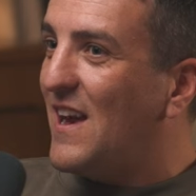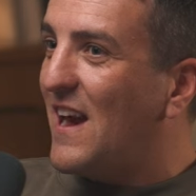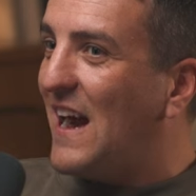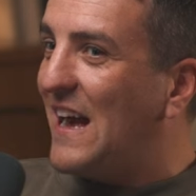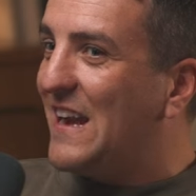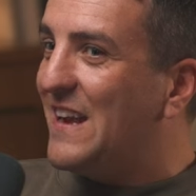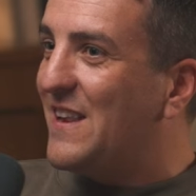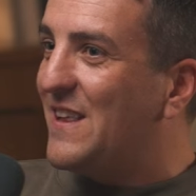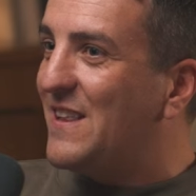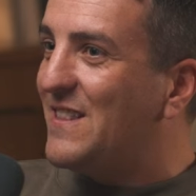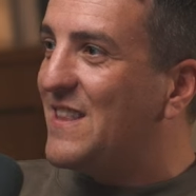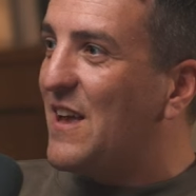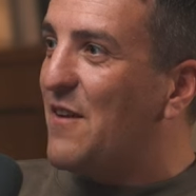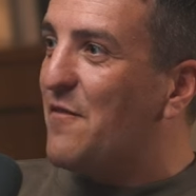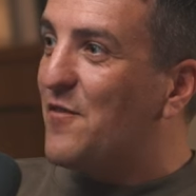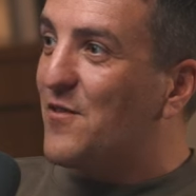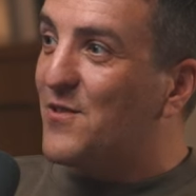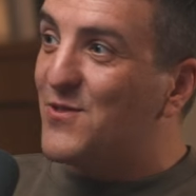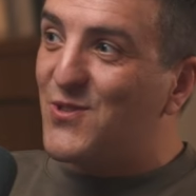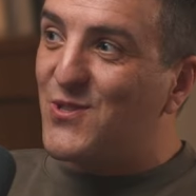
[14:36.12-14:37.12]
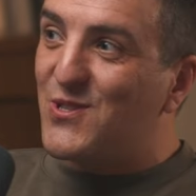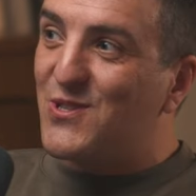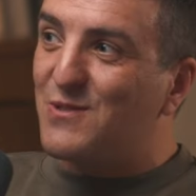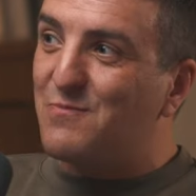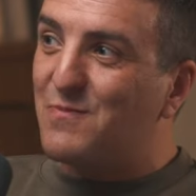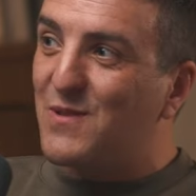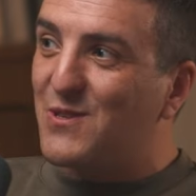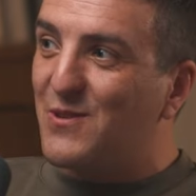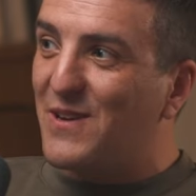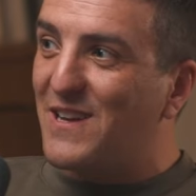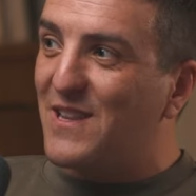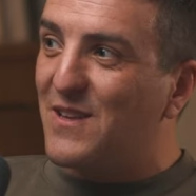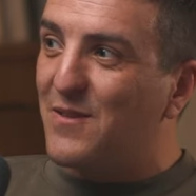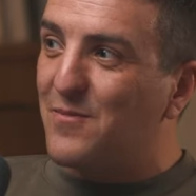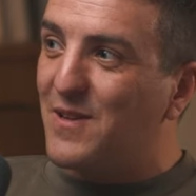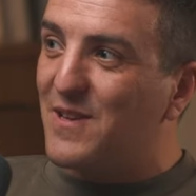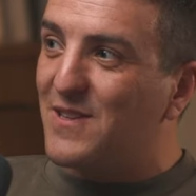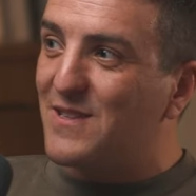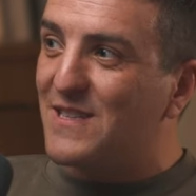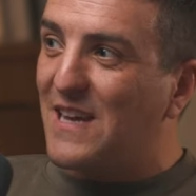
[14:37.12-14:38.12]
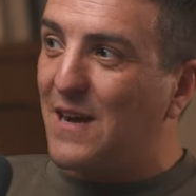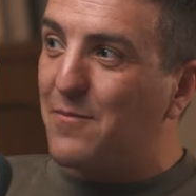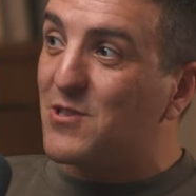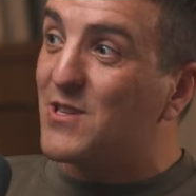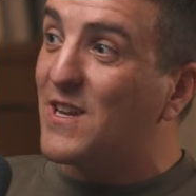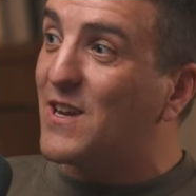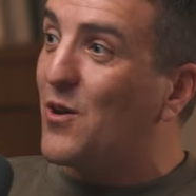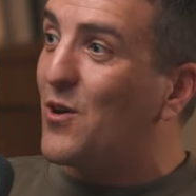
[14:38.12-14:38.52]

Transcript: and the difference between them is how much they